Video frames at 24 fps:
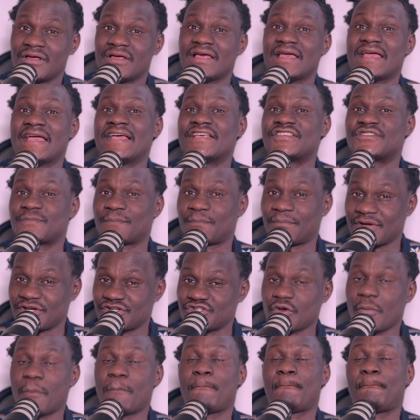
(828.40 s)
a
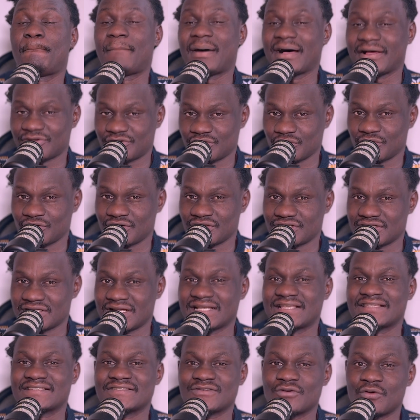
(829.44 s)
special person that
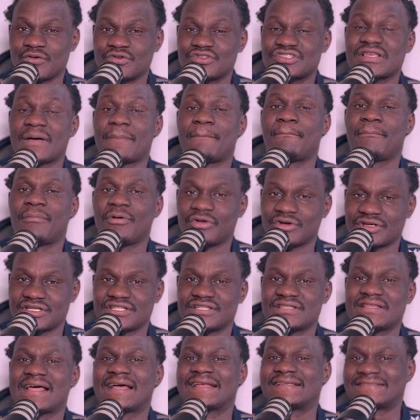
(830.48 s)
is going to support
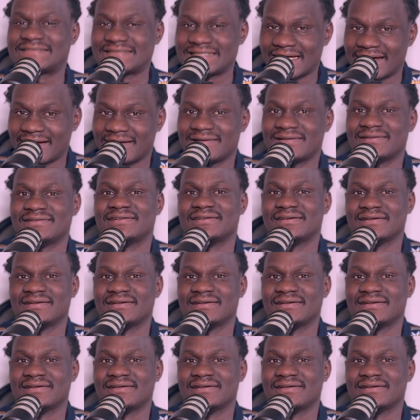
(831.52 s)
that child